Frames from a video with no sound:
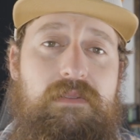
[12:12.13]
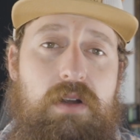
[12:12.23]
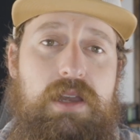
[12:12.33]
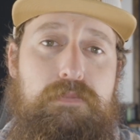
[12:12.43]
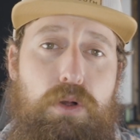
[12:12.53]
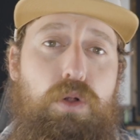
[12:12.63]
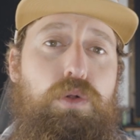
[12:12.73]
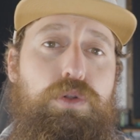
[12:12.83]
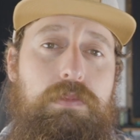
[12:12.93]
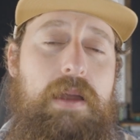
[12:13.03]
I've already
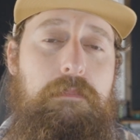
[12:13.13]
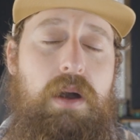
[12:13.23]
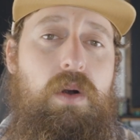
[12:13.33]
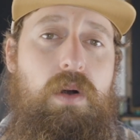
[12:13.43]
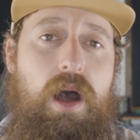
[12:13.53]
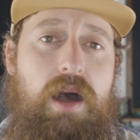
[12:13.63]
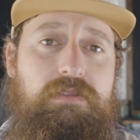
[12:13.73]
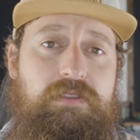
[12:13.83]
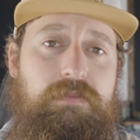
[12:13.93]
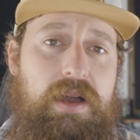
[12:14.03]
pulled my bow off of